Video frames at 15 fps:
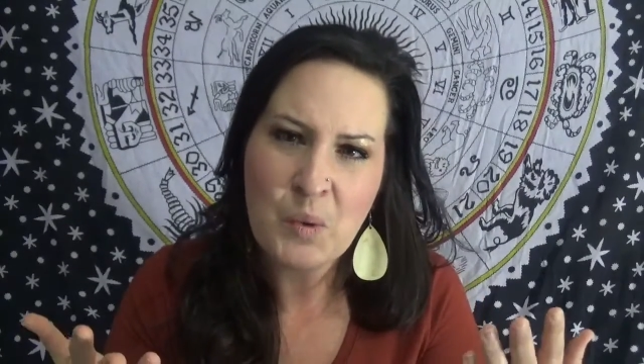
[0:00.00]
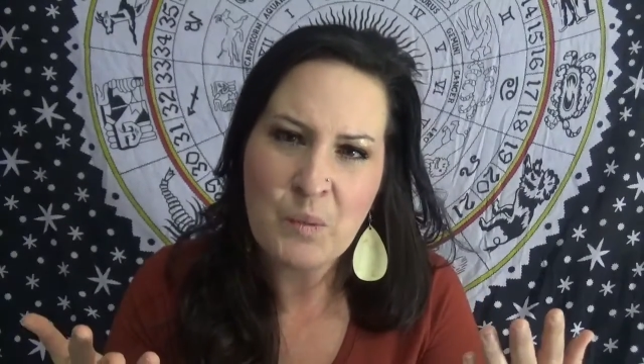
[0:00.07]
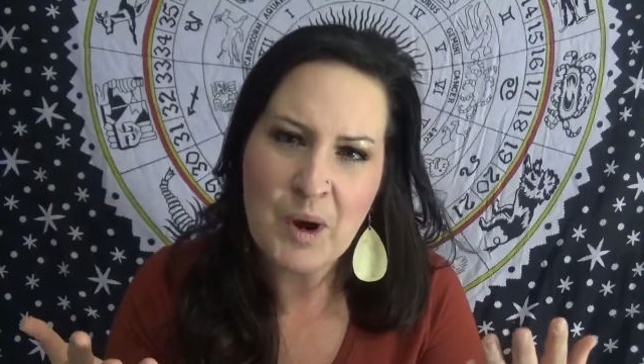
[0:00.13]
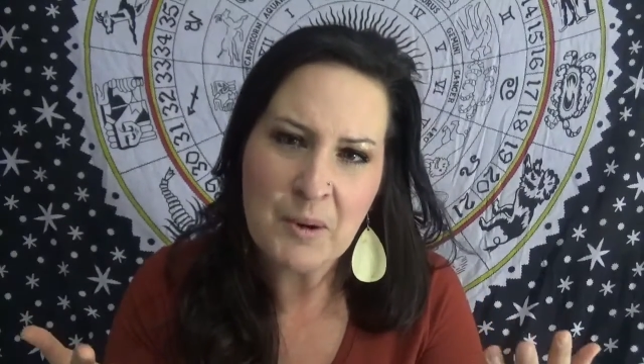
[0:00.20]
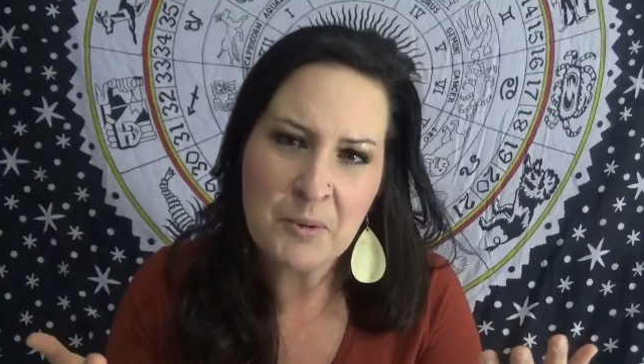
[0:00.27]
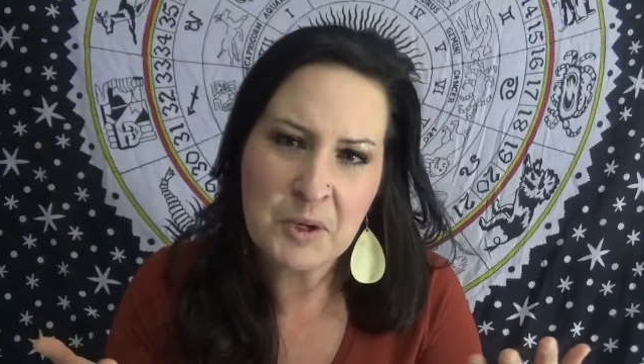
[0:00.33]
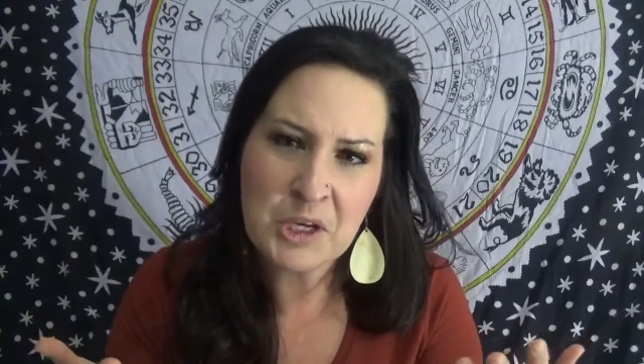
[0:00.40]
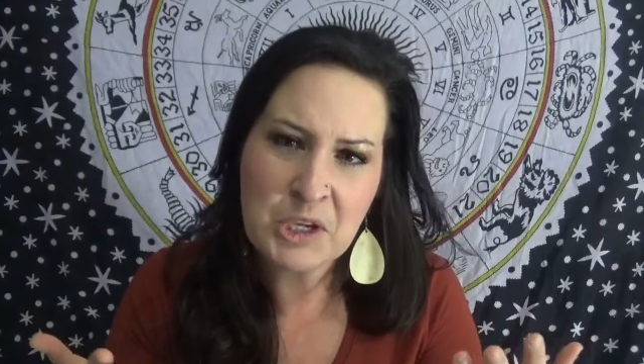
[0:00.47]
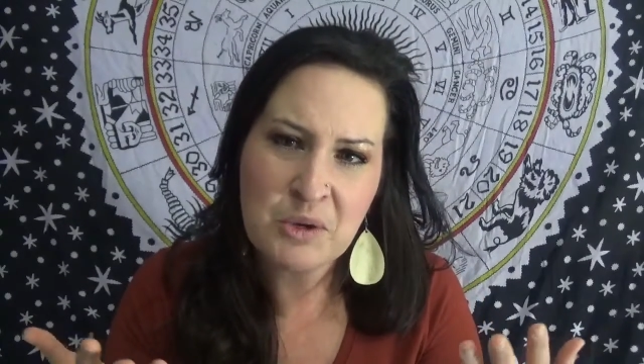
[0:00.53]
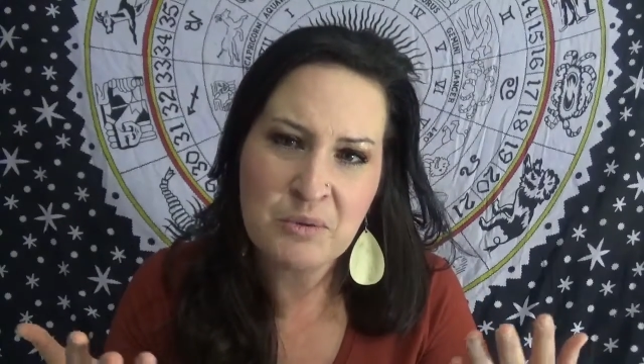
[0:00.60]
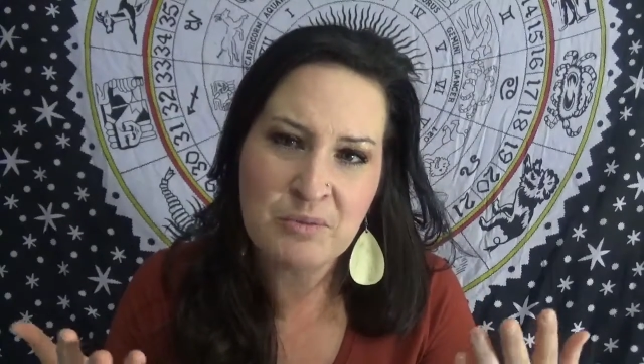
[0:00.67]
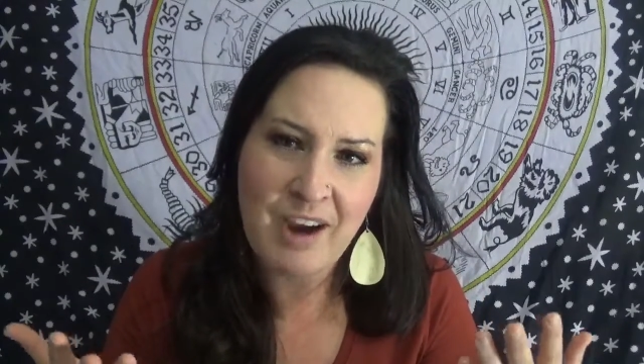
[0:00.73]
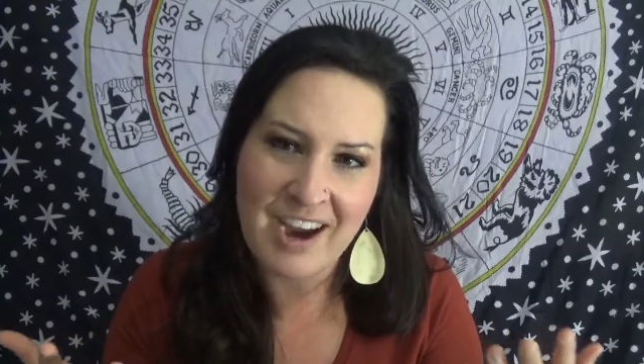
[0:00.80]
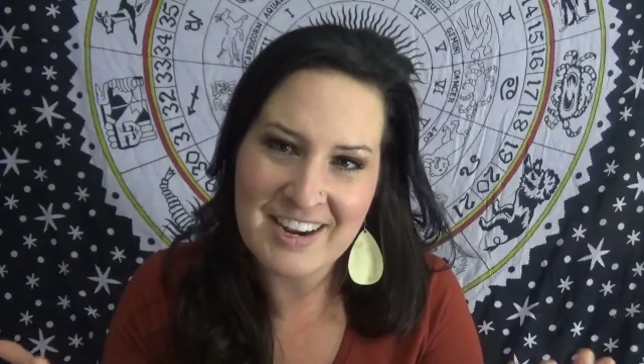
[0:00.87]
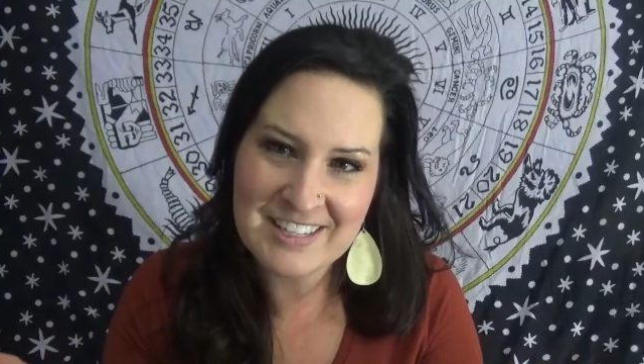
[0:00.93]
what were you
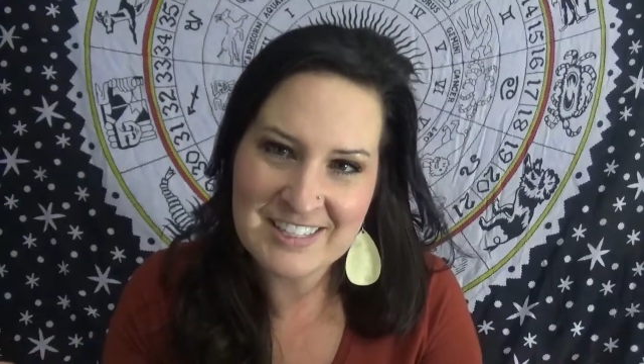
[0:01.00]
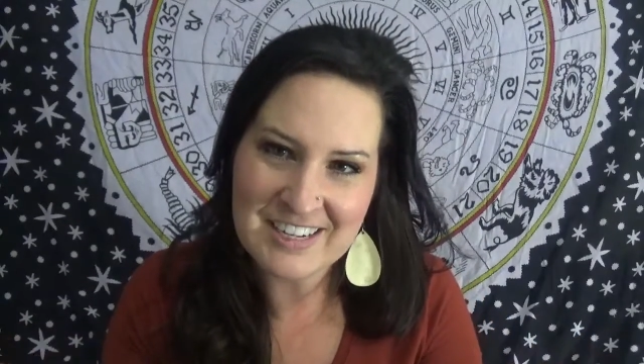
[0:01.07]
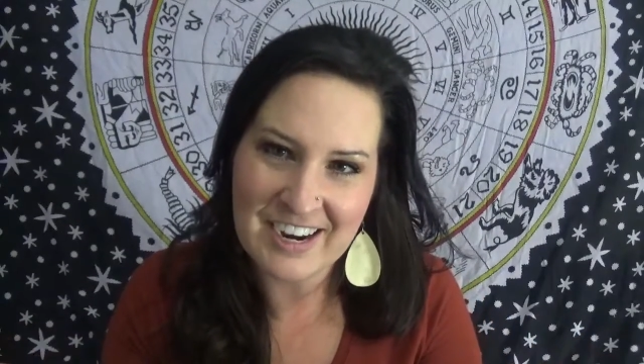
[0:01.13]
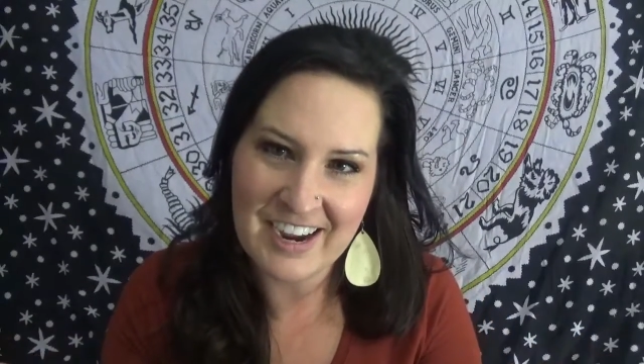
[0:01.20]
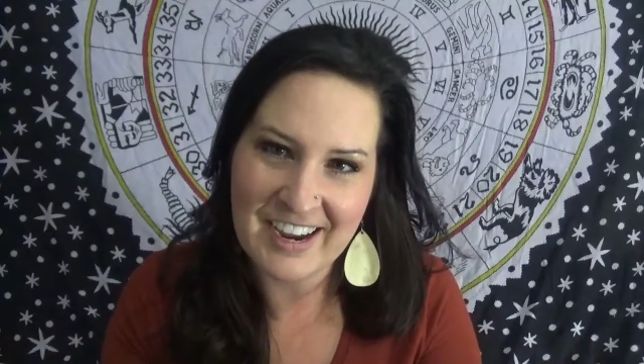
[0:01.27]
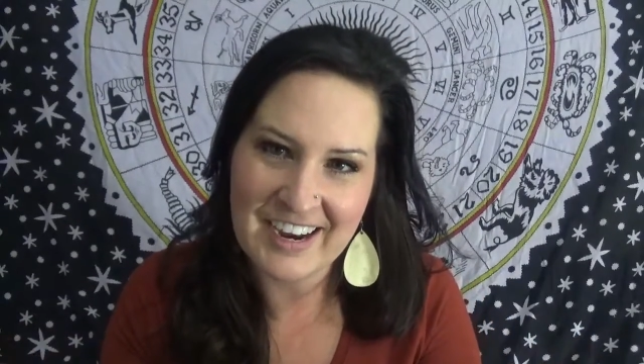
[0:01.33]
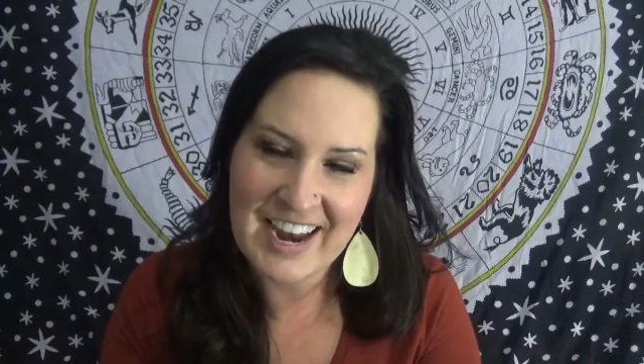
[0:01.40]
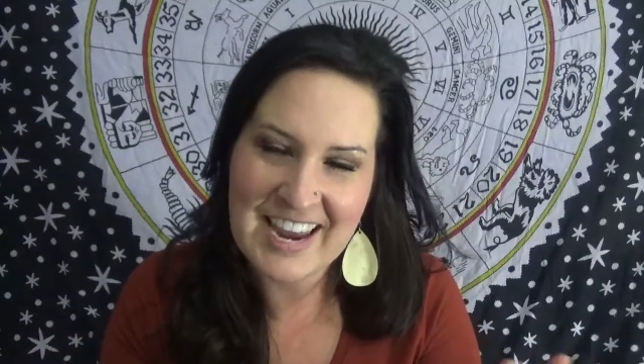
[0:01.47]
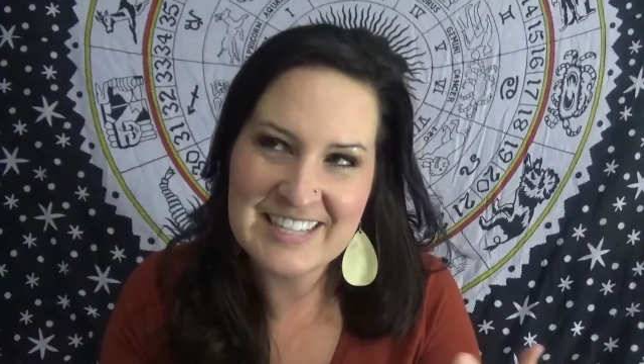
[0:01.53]
raised on,